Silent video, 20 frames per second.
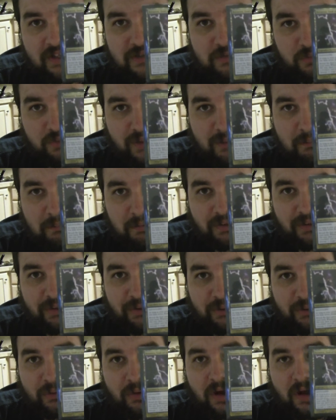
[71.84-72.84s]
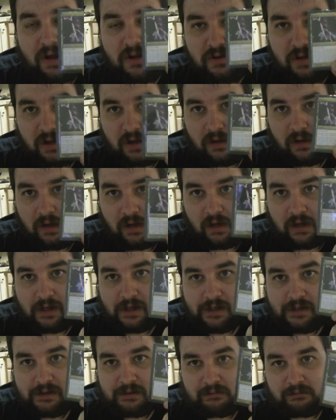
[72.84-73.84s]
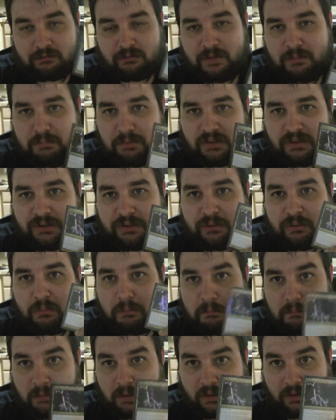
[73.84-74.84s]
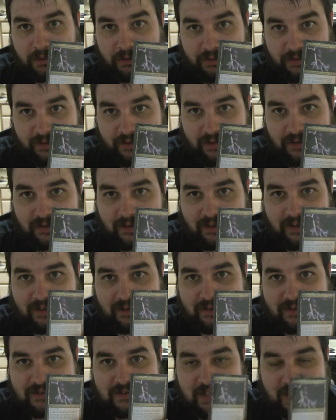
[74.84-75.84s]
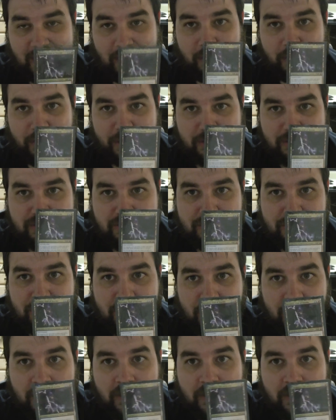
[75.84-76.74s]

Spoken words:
red blue burn, and it's Keranos.